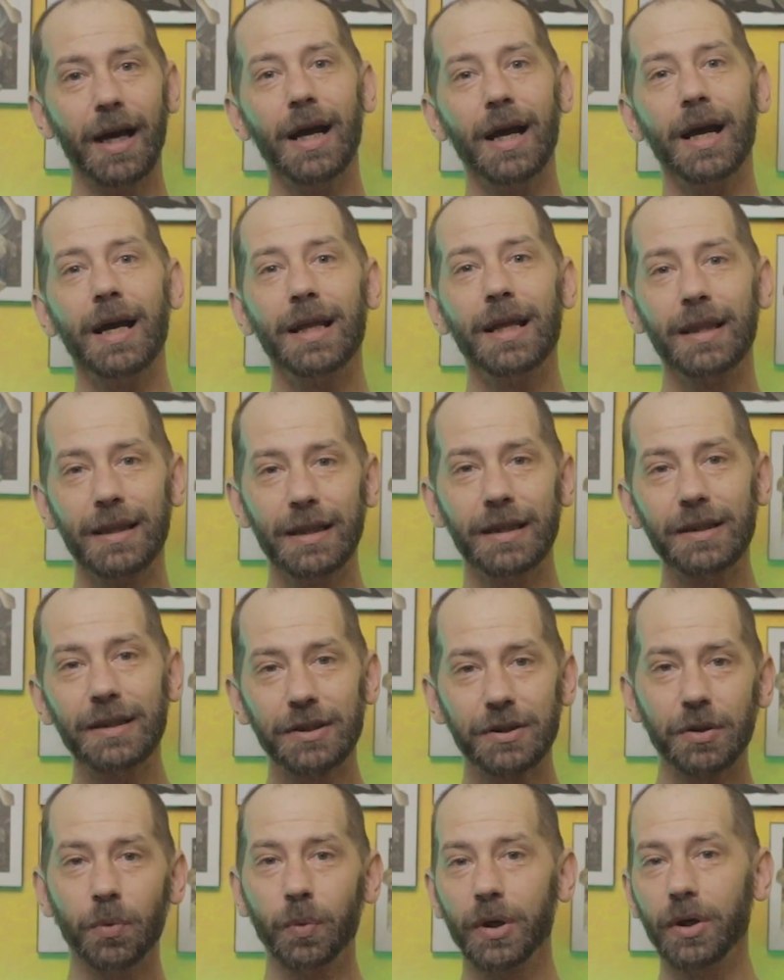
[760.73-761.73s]

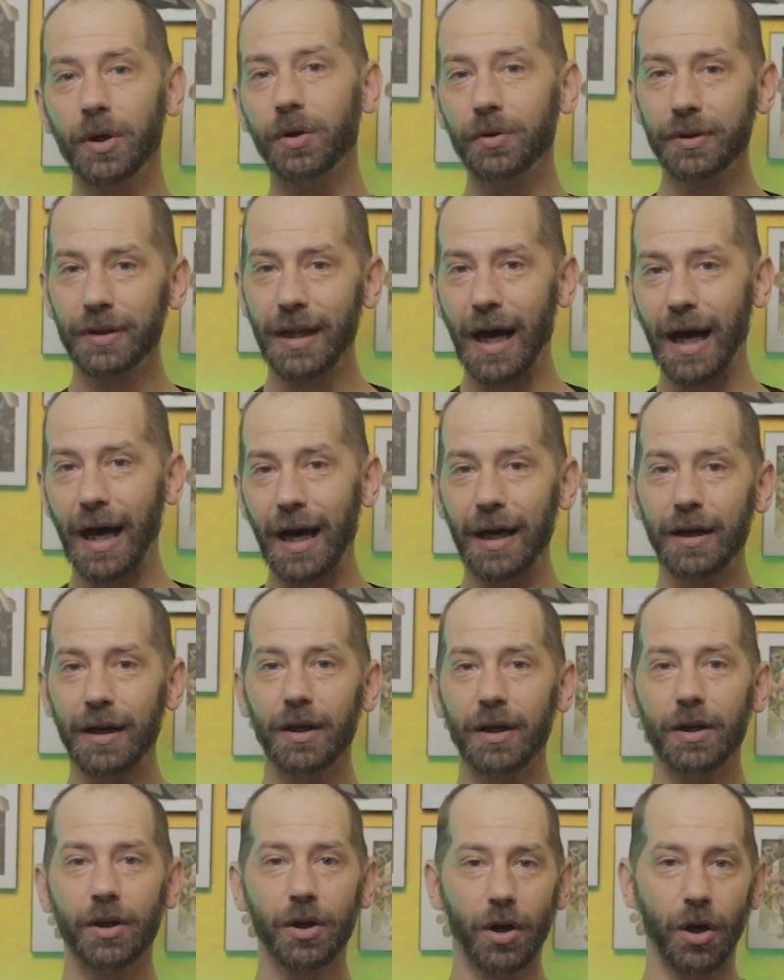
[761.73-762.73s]
this will not
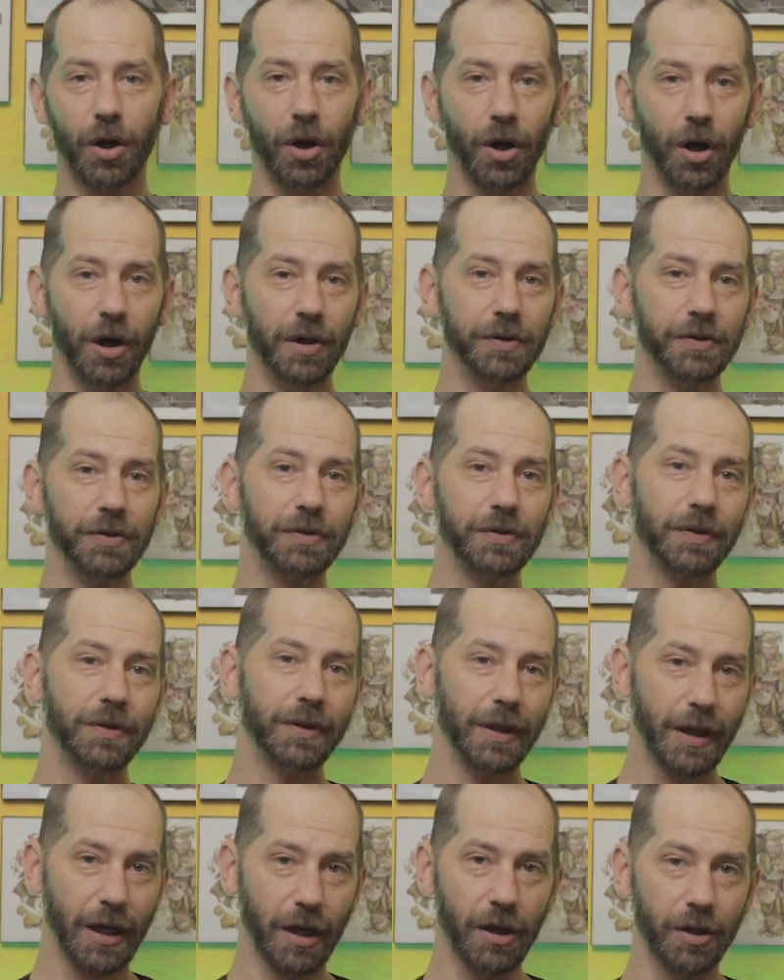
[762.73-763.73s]
cause
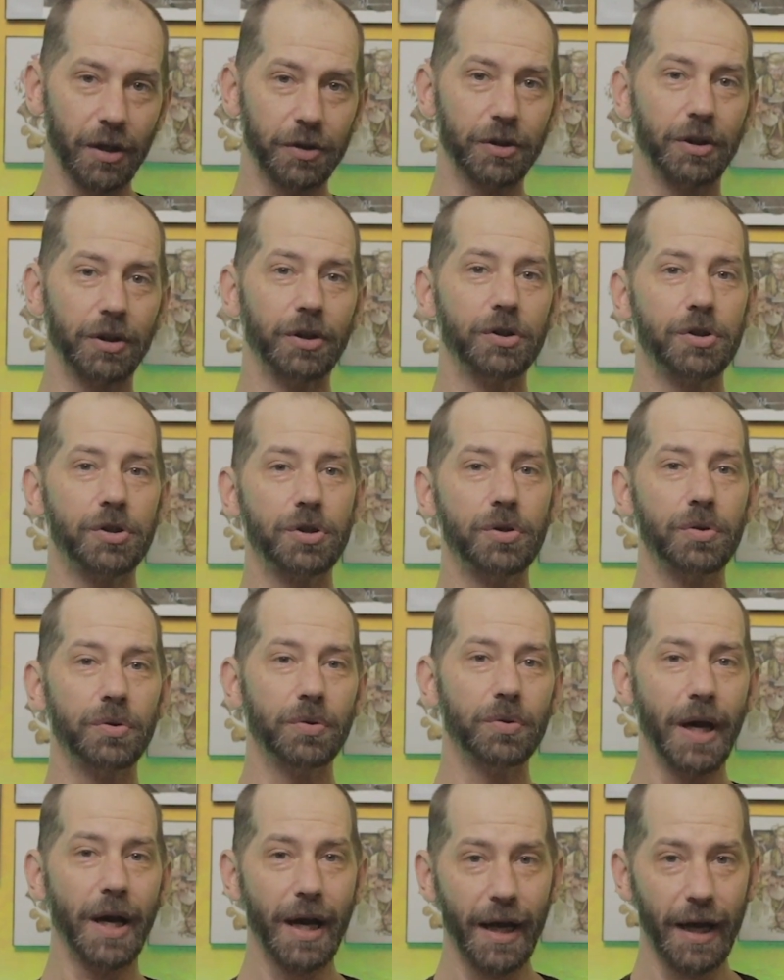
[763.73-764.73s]
the character
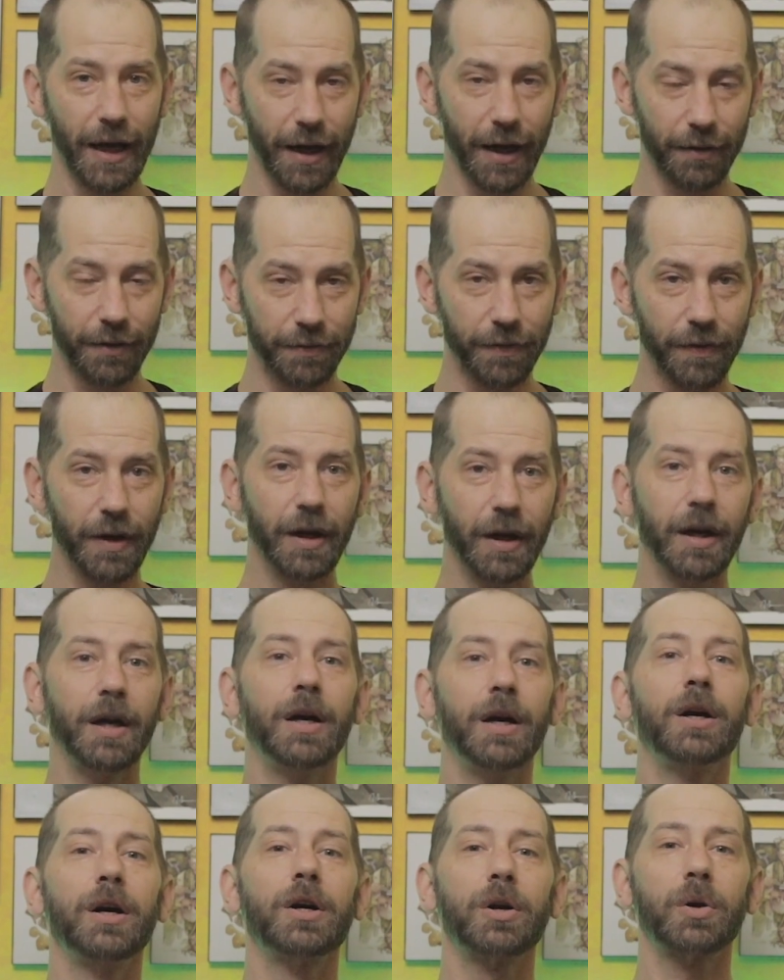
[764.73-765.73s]
to have
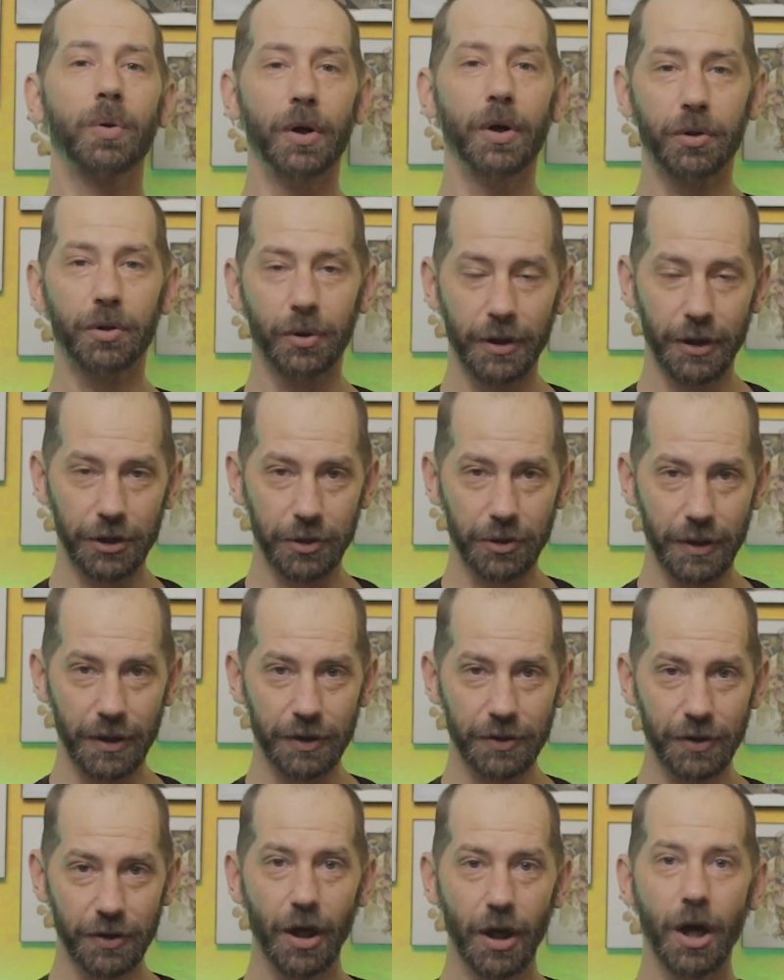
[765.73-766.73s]
critical
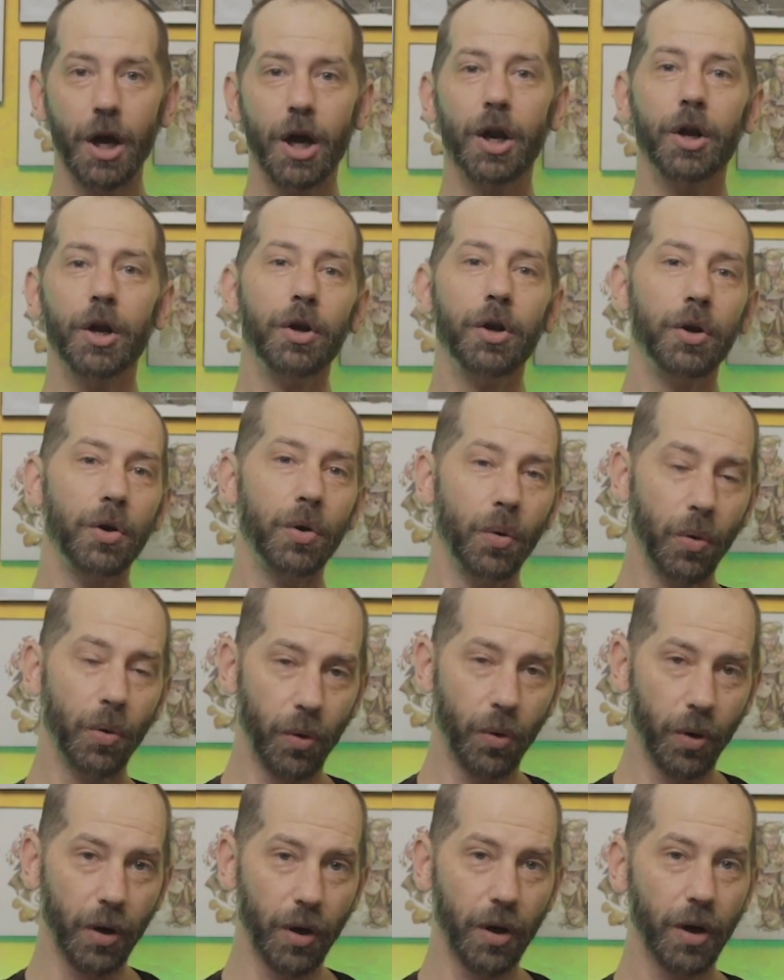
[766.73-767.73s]
injuries,
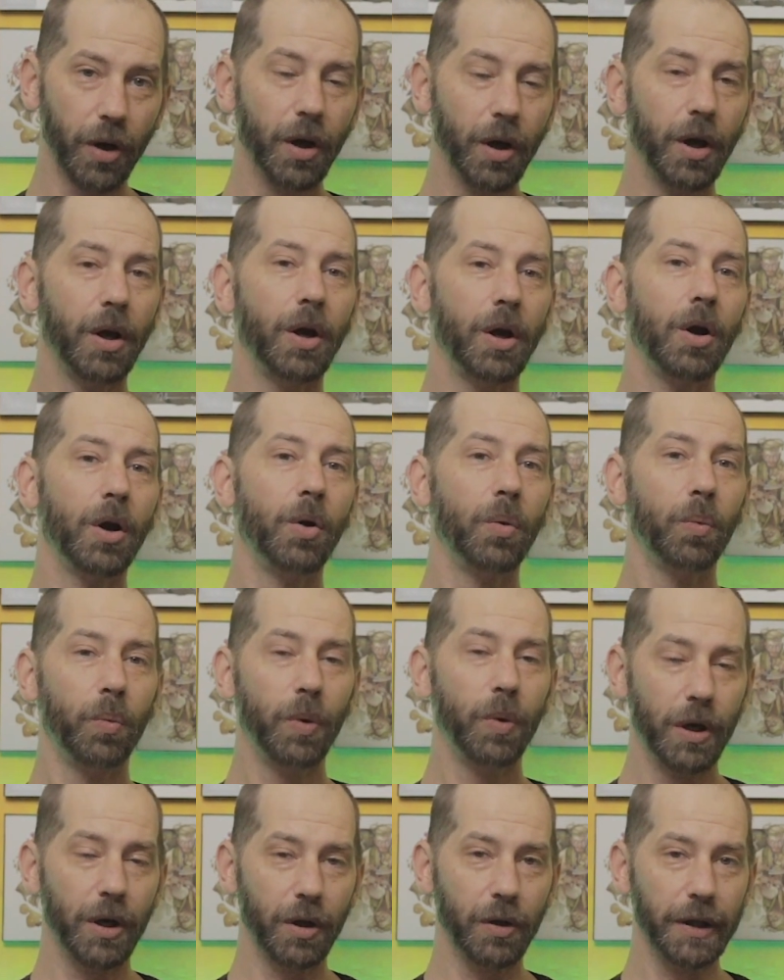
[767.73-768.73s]
nor
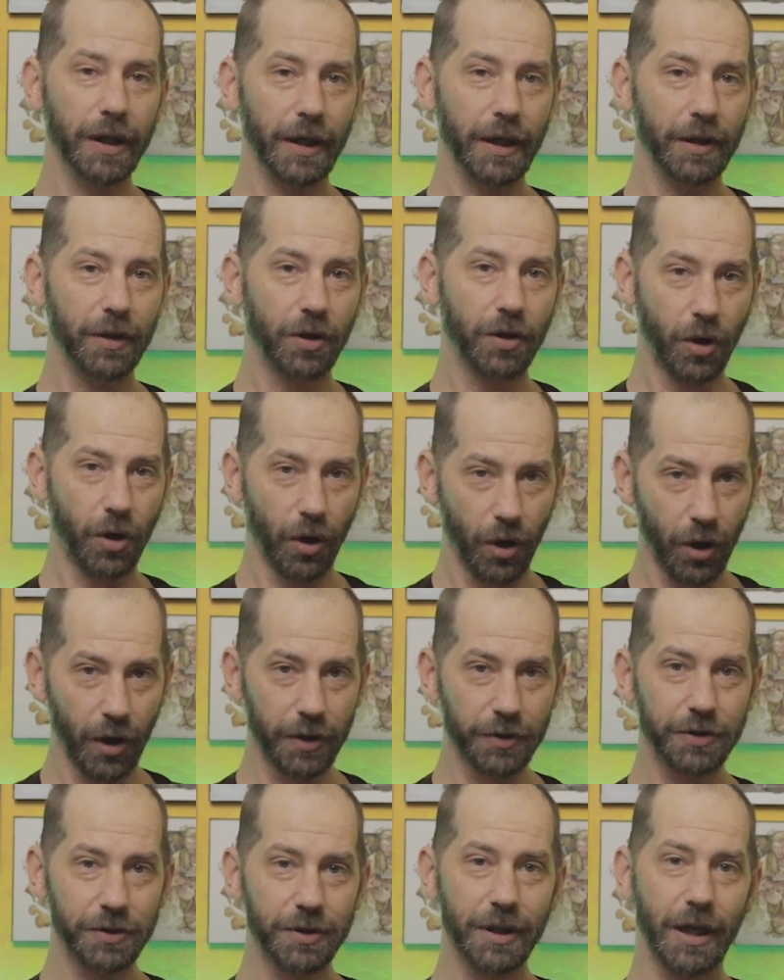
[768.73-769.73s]
will it
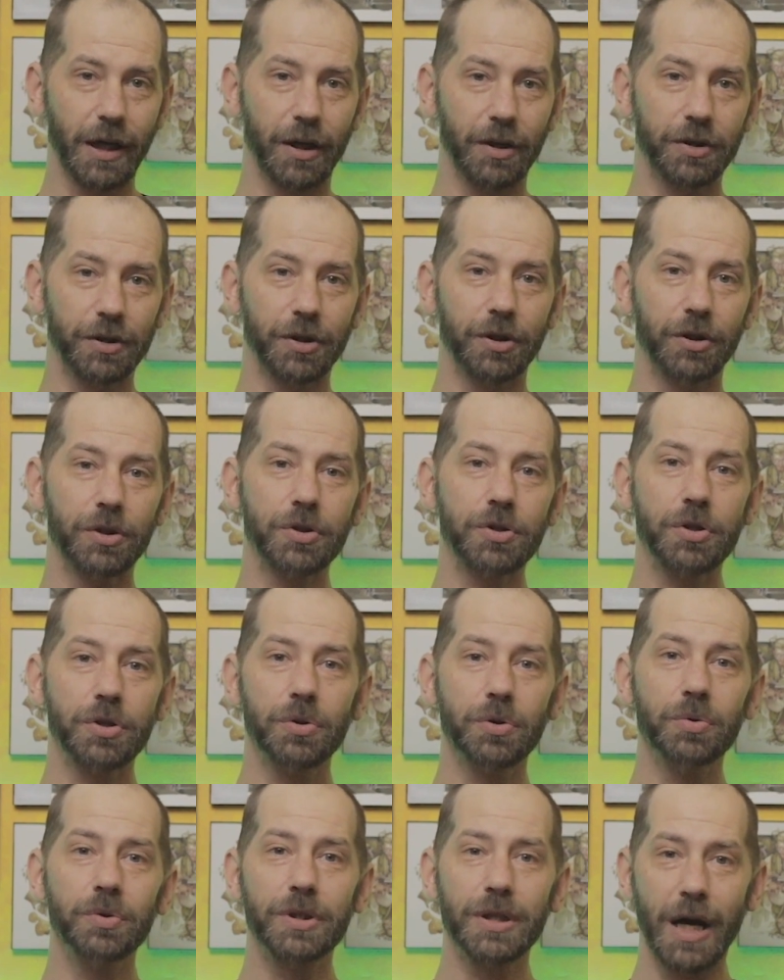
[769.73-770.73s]
cause the character
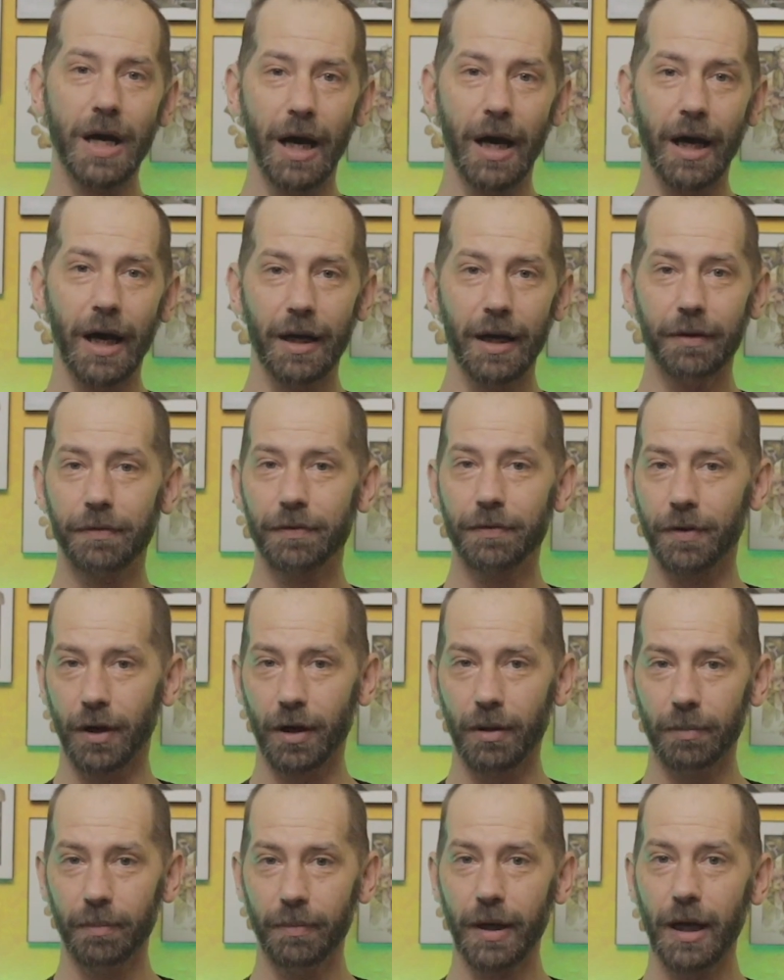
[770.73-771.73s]
to die
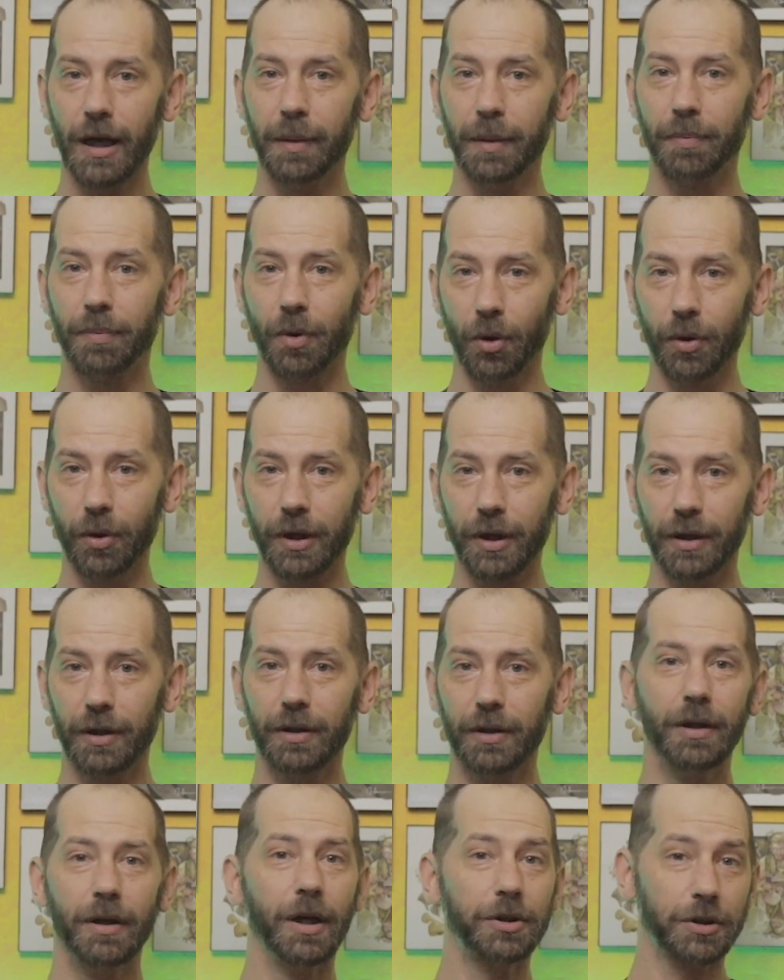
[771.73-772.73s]
from a
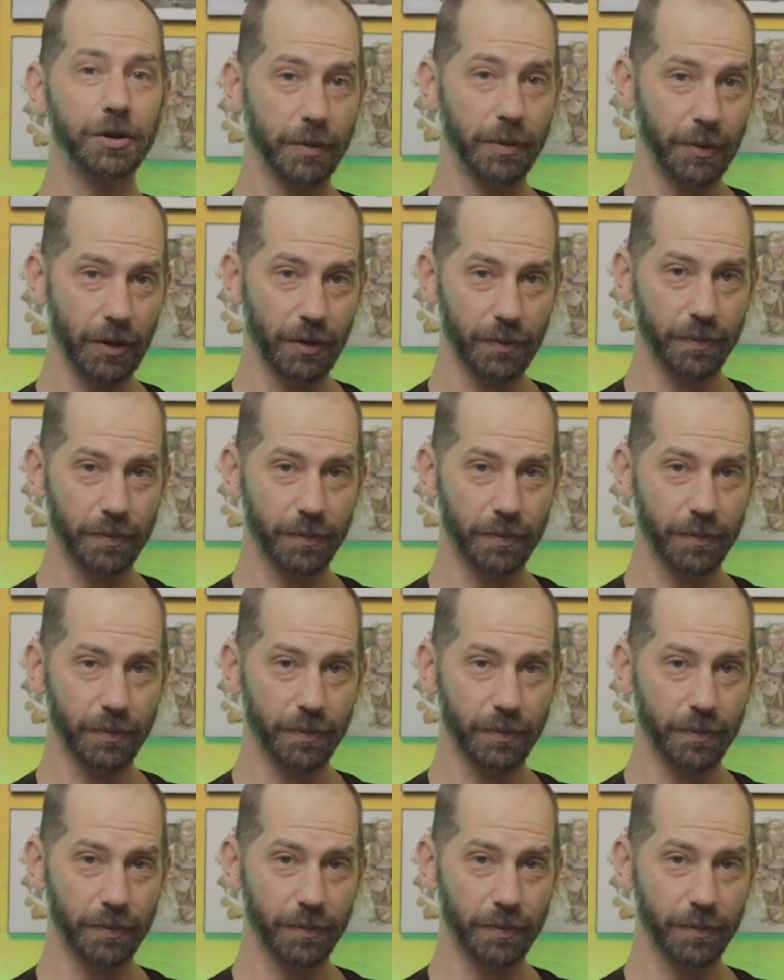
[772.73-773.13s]
broken attribute.